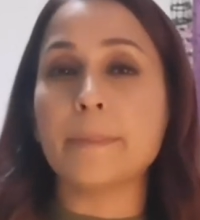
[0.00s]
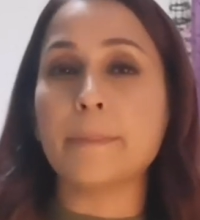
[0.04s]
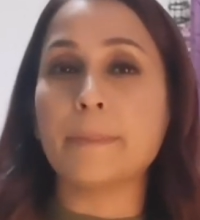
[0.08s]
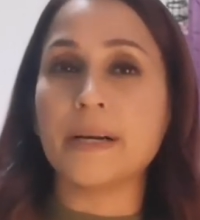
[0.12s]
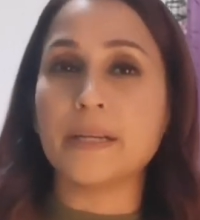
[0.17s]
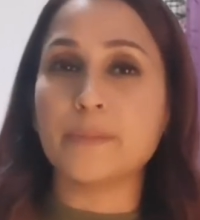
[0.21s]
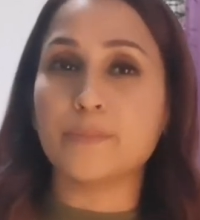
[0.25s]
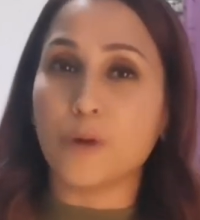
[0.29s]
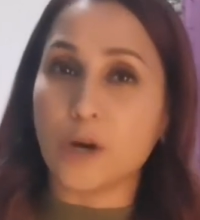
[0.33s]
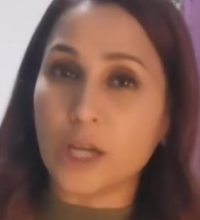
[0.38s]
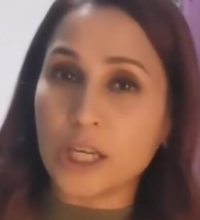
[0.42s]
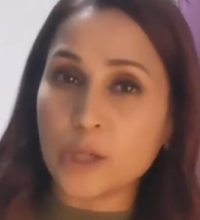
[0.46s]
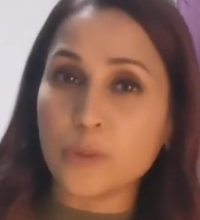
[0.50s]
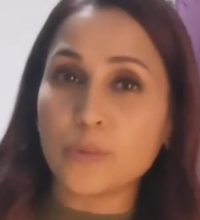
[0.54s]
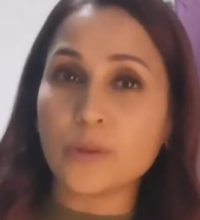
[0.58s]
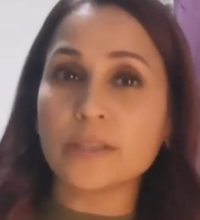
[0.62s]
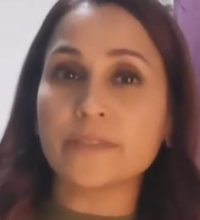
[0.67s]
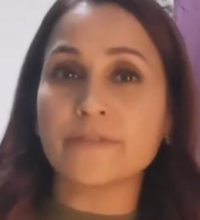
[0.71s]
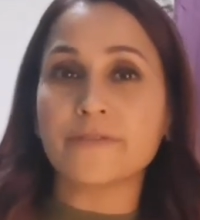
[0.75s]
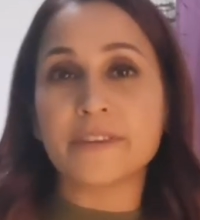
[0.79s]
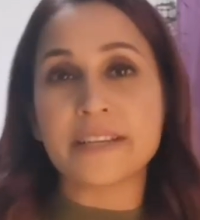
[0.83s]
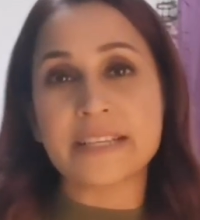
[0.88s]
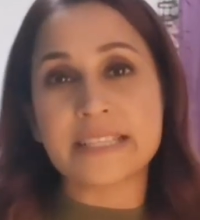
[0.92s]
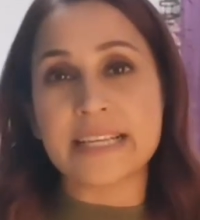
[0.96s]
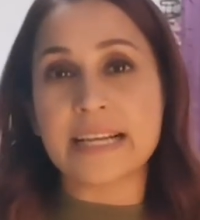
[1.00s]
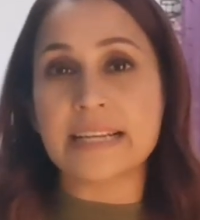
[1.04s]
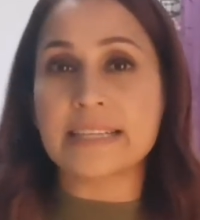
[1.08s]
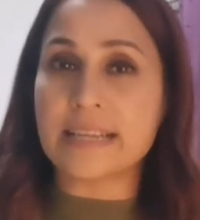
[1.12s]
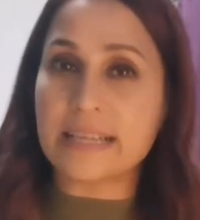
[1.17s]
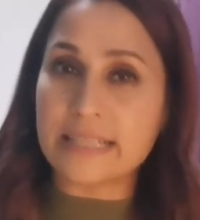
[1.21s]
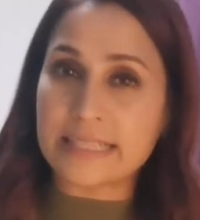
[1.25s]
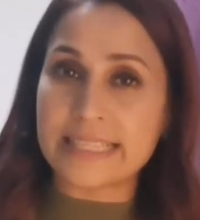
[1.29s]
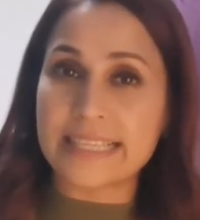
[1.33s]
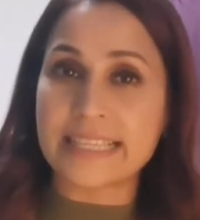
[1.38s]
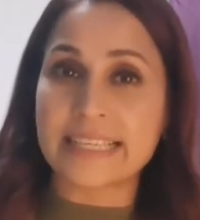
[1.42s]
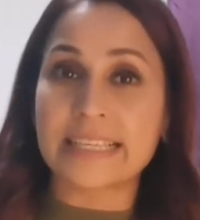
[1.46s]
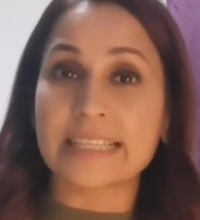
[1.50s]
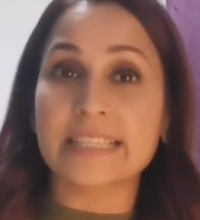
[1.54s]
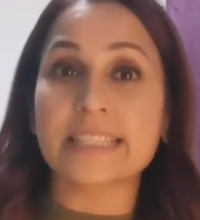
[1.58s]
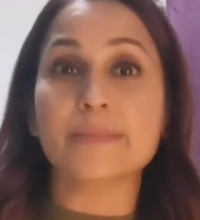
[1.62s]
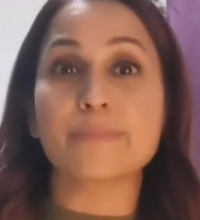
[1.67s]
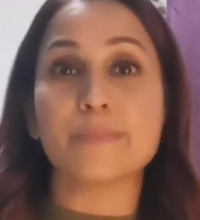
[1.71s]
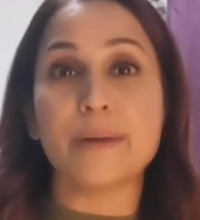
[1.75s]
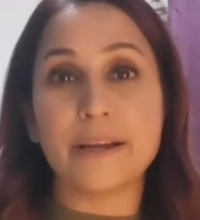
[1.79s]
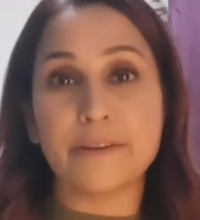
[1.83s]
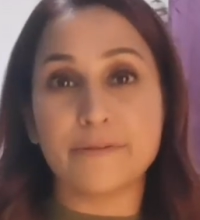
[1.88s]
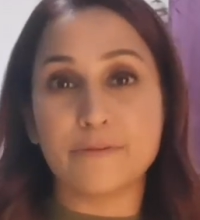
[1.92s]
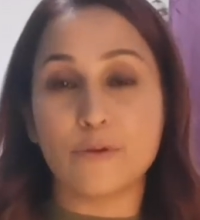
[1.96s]
But Bollywood freestyle dancing
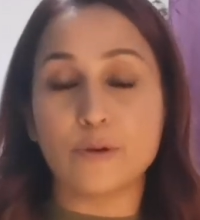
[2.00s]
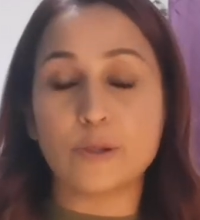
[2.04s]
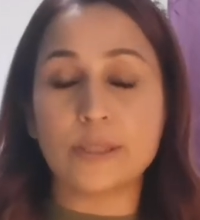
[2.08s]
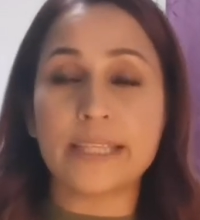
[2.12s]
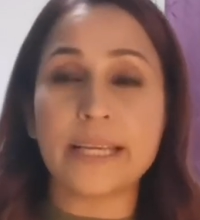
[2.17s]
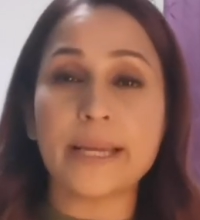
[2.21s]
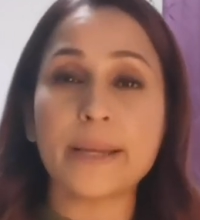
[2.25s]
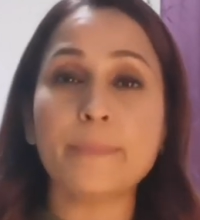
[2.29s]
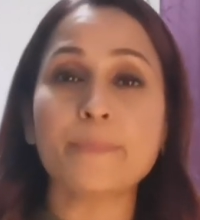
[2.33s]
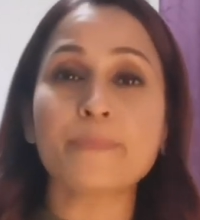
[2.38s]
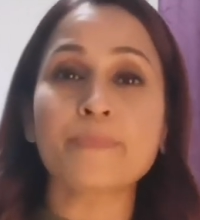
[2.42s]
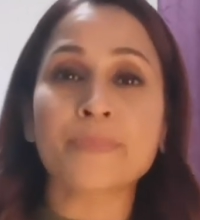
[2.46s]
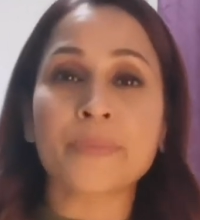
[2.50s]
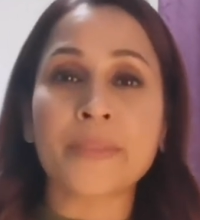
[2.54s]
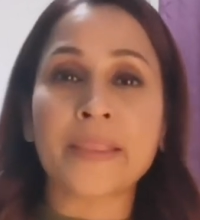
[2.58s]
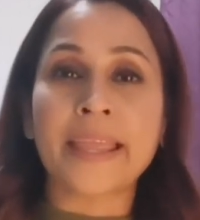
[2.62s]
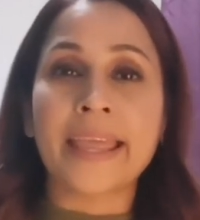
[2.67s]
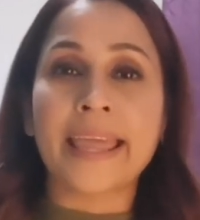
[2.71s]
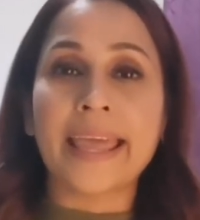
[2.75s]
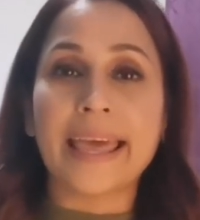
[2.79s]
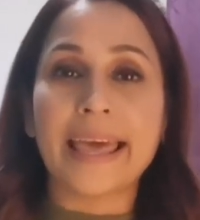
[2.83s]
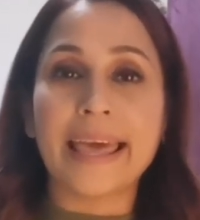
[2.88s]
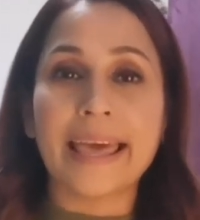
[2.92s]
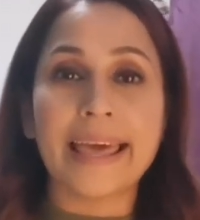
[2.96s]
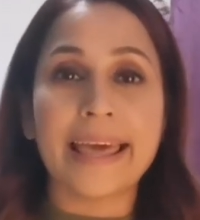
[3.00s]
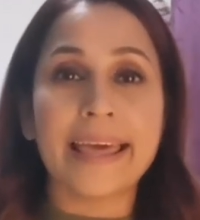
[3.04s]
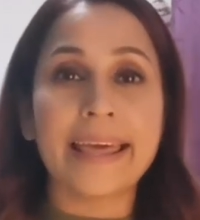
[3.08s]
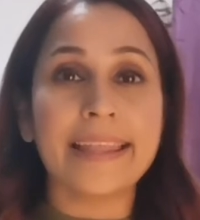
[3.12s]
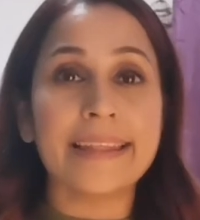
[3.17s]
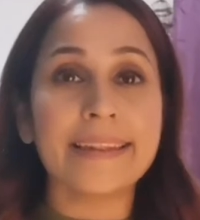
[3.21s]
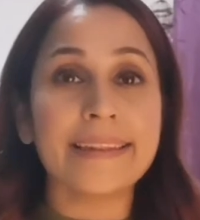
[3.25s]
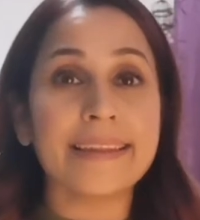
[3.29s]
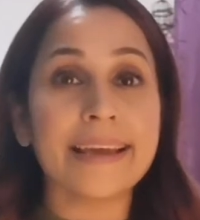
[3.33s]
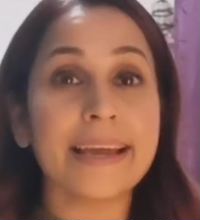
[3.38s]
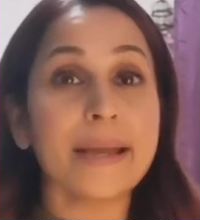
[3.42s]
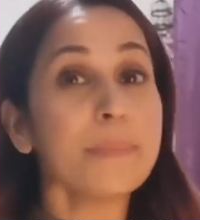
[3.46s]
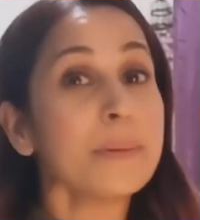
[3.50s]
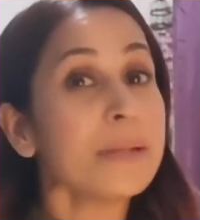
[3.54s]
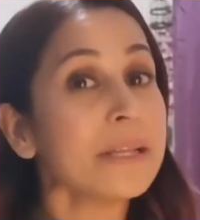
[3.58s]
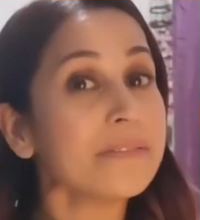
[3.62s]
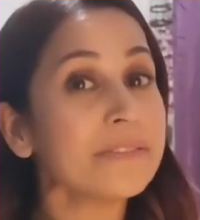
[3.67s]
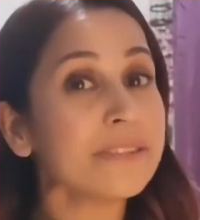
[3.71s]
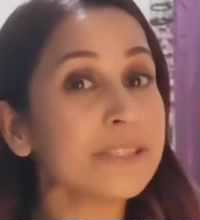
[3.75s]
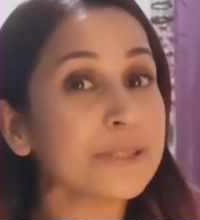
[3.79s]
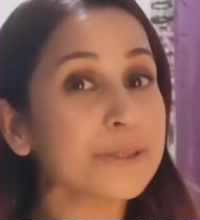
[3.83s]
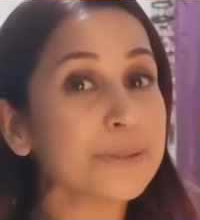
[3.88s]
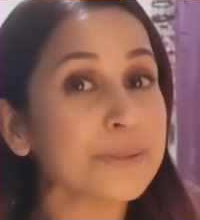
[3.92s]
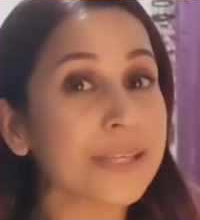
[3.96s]
is my forte. And I
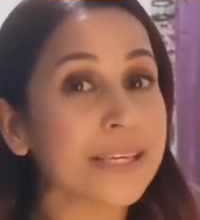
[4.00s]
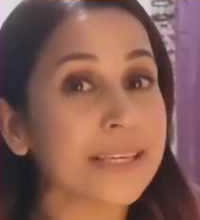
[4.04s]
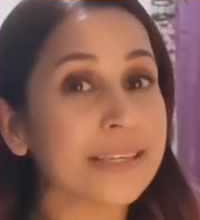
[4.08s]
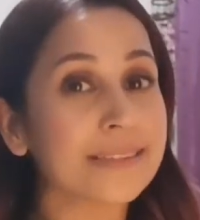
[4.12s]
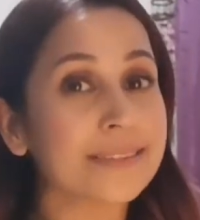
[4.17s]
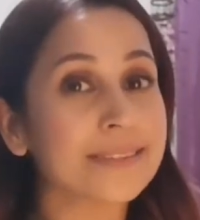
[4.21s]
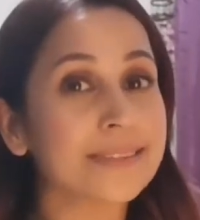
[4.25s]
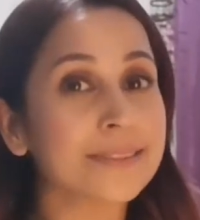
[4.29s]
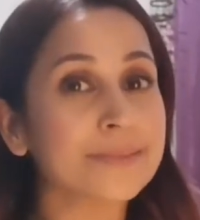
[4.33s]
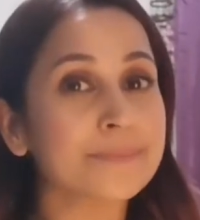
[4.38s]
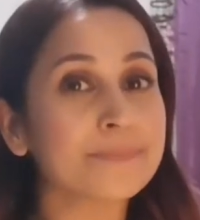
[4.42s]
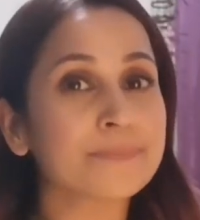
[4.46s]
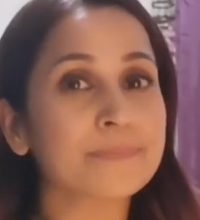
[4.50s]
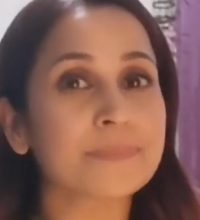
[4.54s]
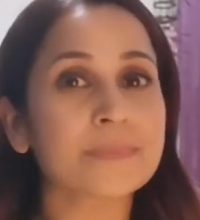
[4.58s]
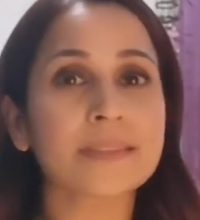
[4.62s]
believe in two things.